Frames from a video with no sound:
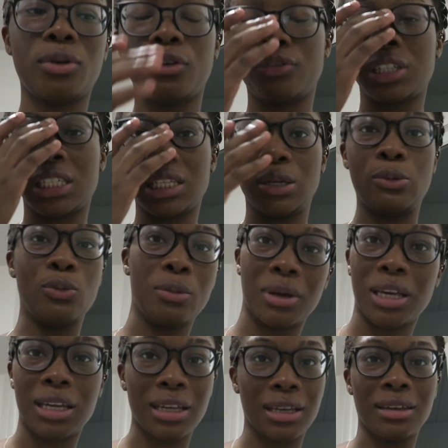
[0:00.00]
Obviously
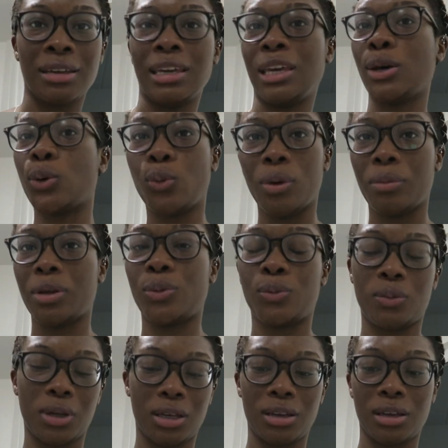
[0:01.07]
women can kill women,
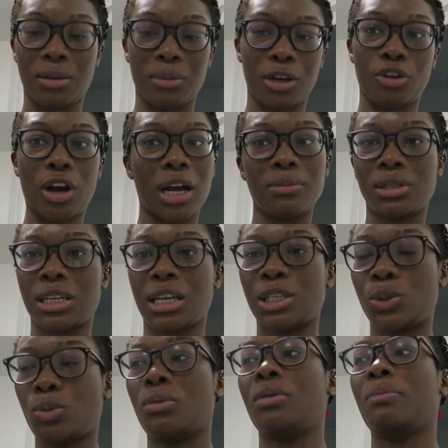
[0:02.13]
women can commit crimes
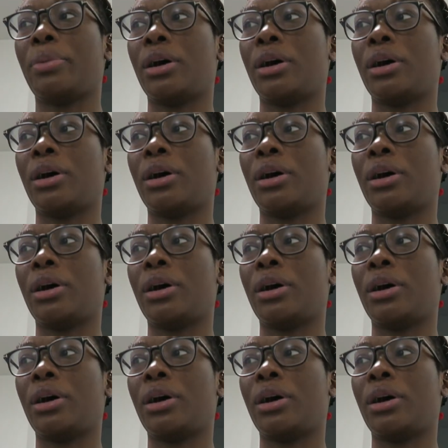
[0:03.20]
against women,